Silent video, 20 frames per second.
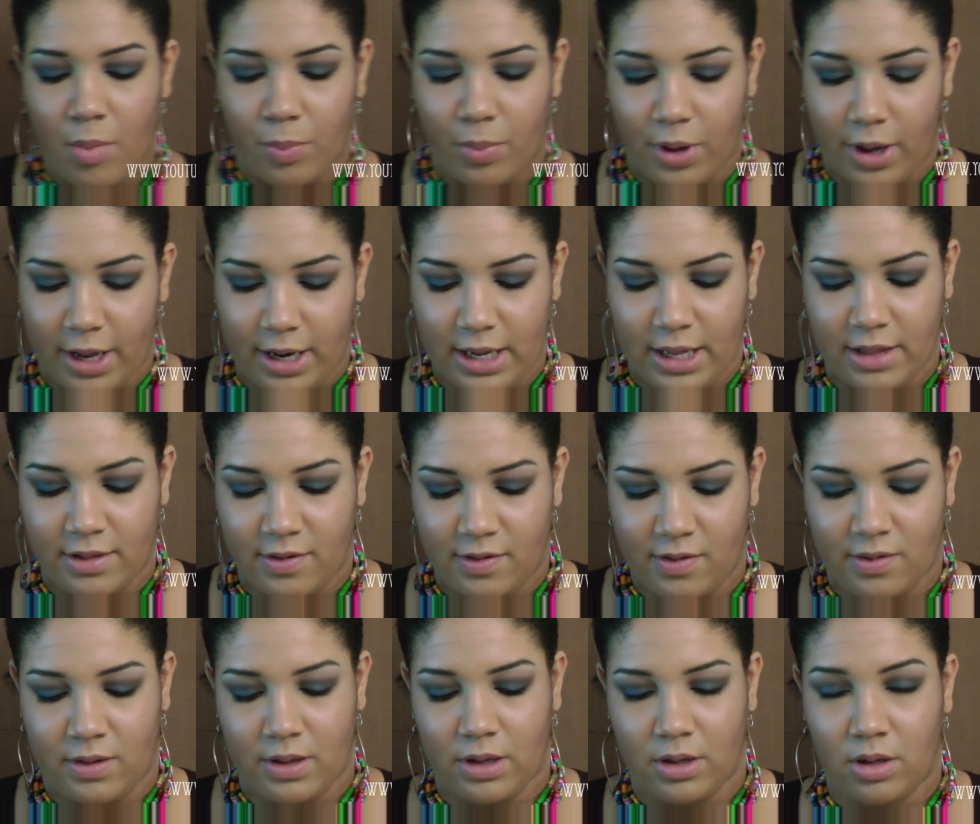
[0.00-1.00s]
but it
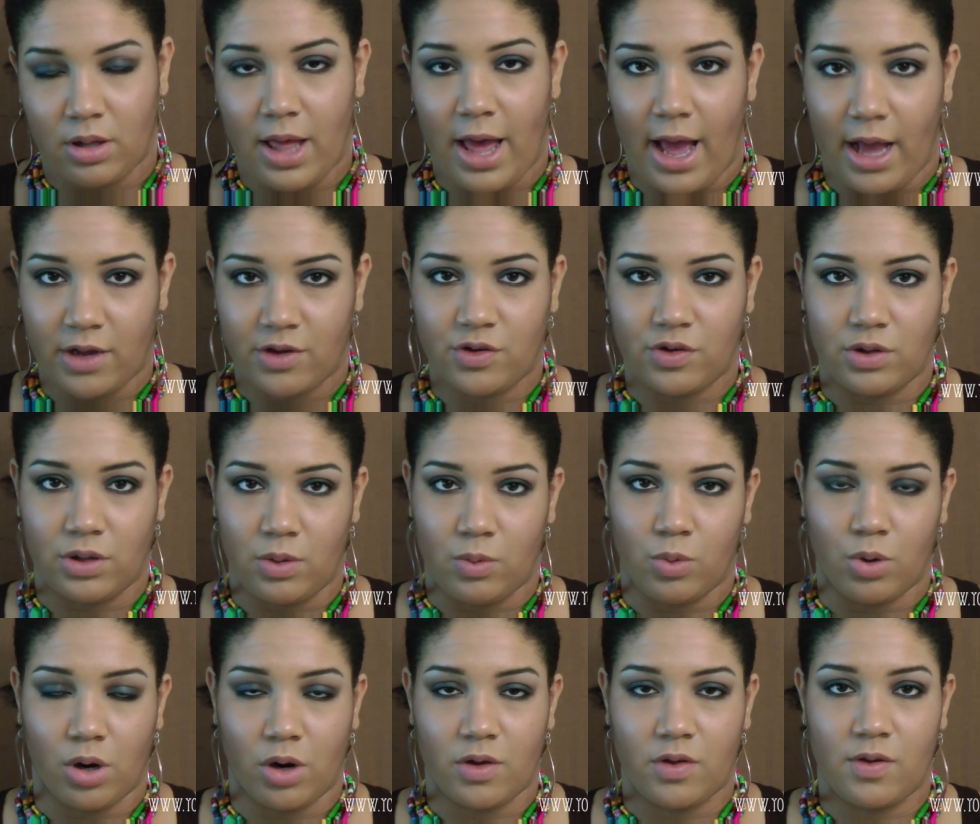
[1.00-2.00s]
still actually
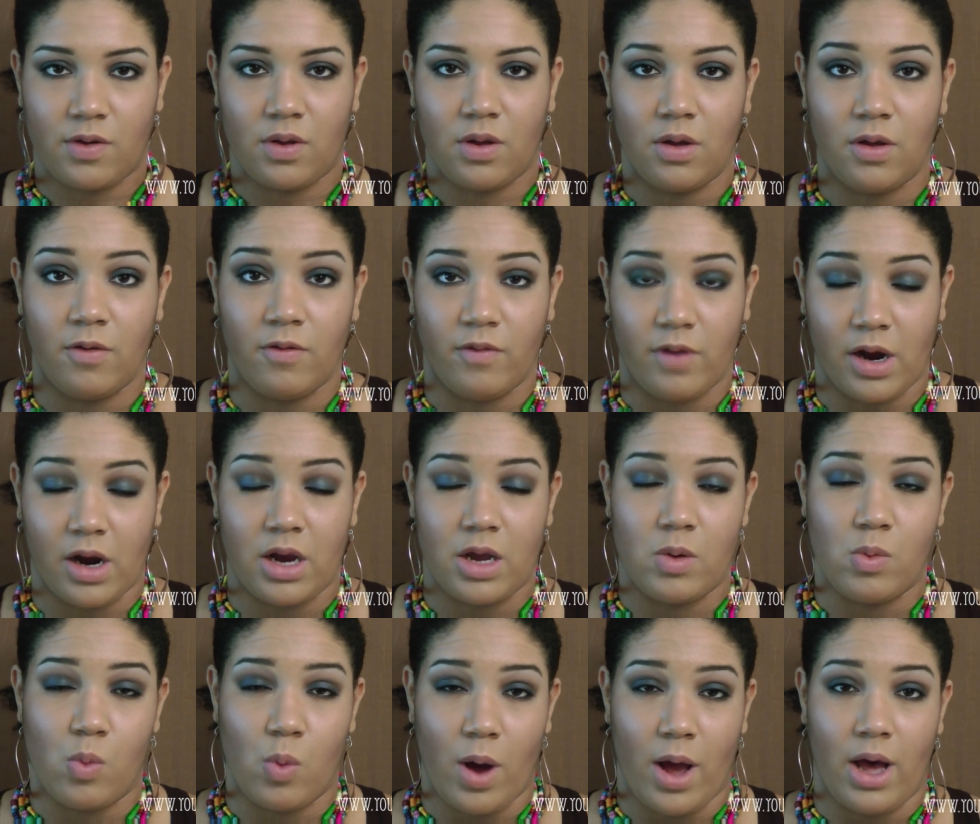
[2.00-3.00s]
works very
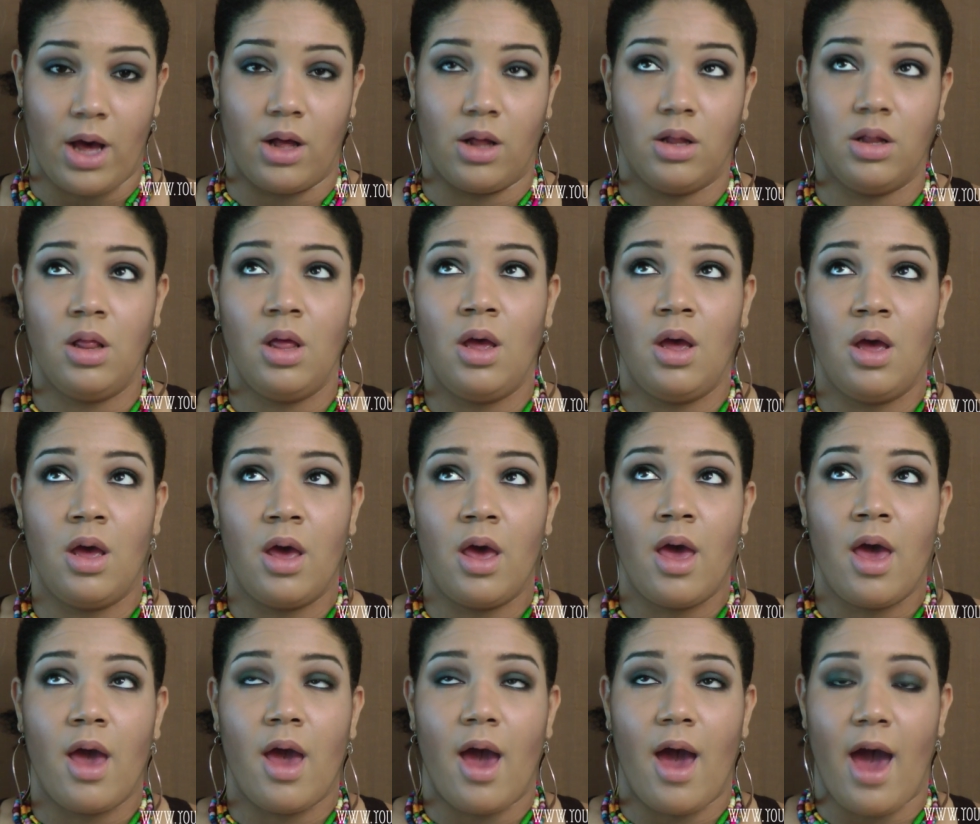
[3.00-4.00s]
well
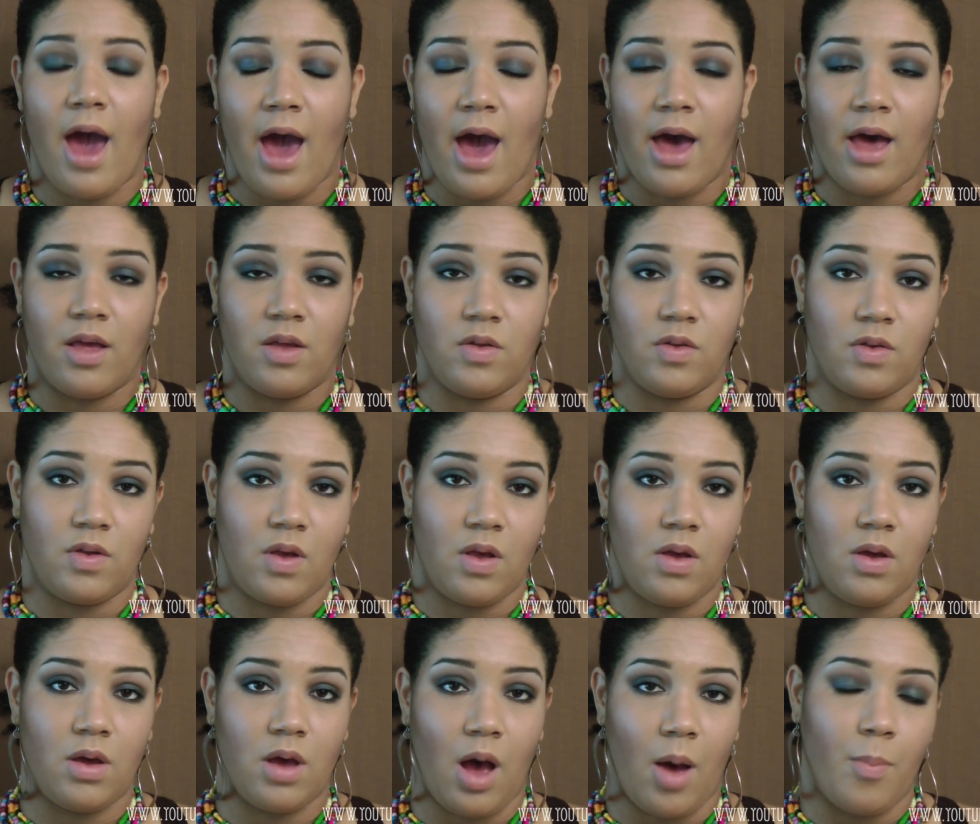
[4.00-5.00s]
as
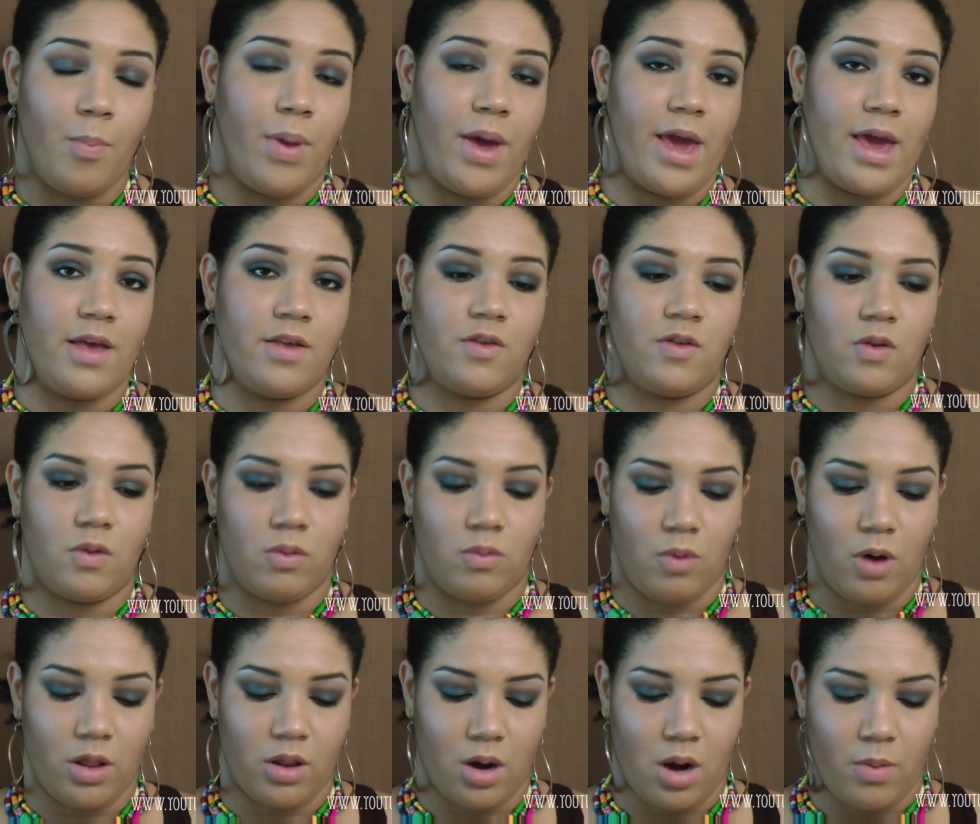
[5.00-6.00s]
a base,
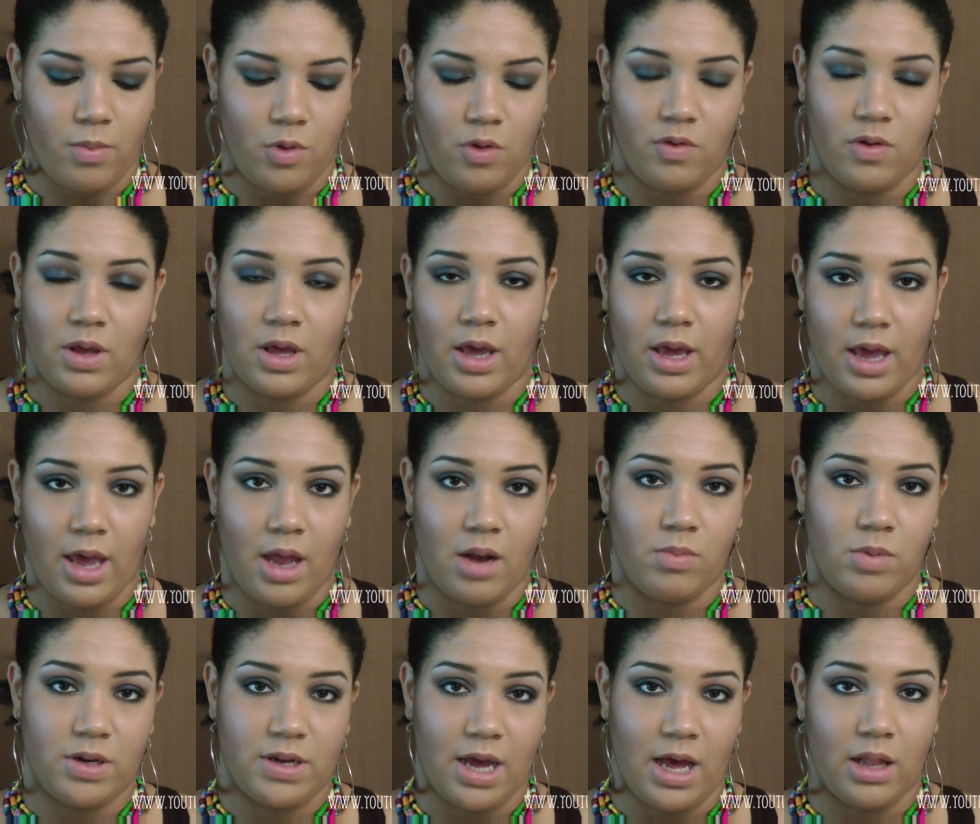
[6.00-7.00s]
whether I'm using, again,
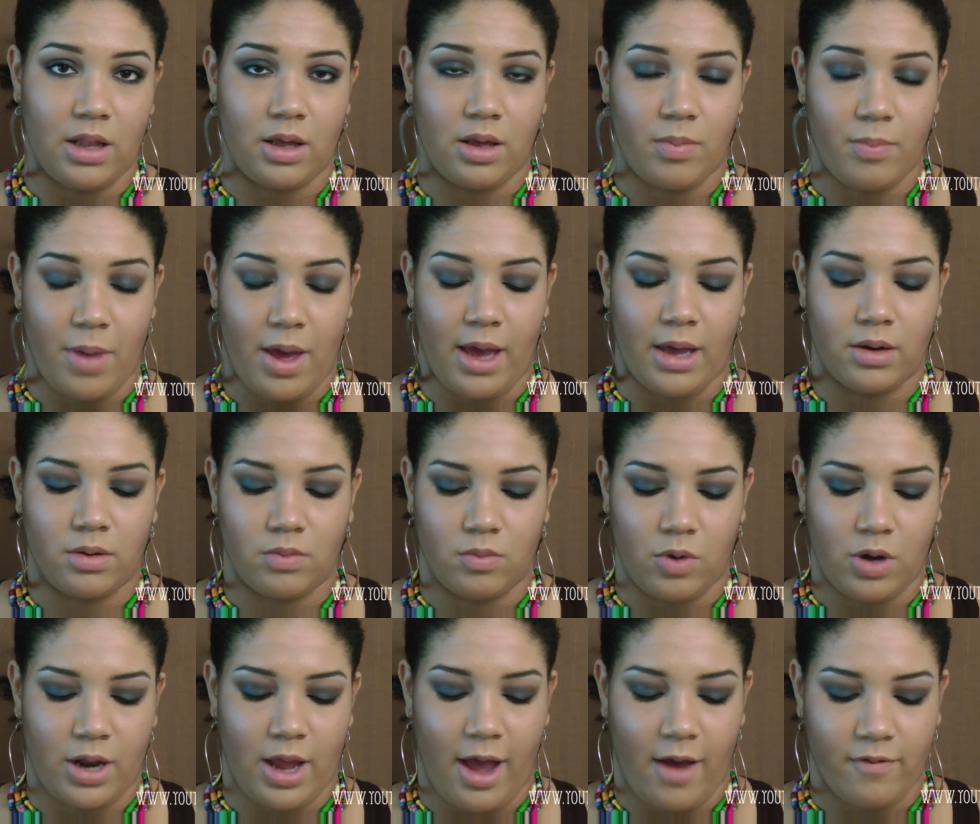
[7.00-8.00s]
metallic, matte, and
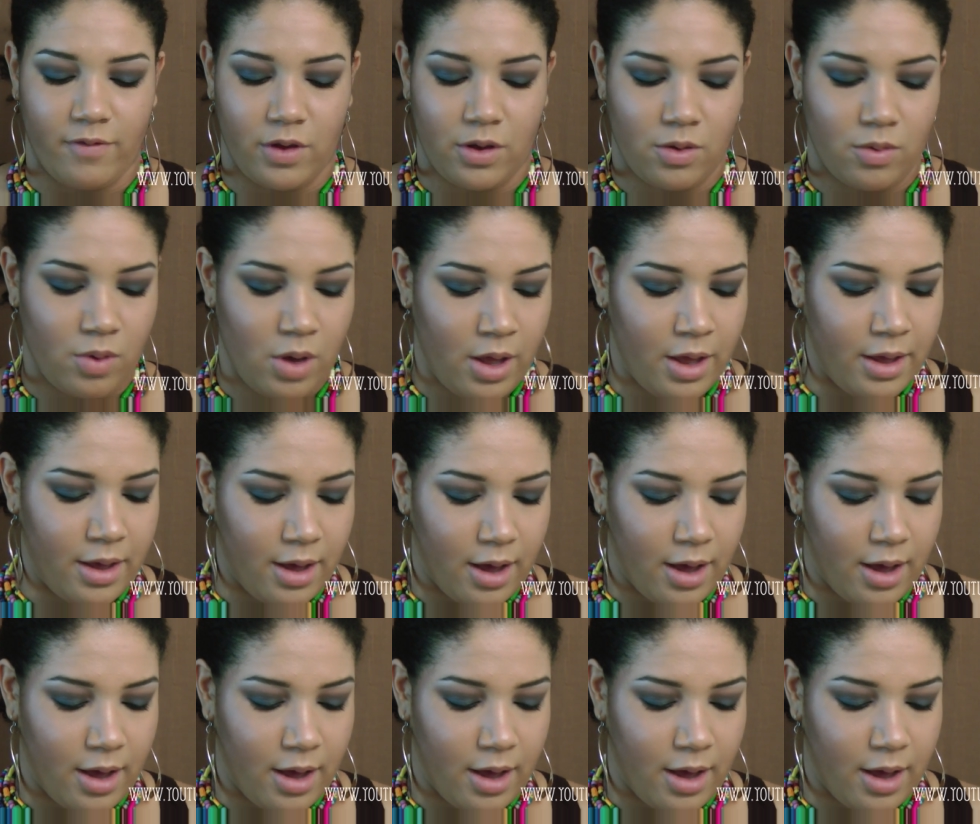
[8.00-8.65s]
what have you.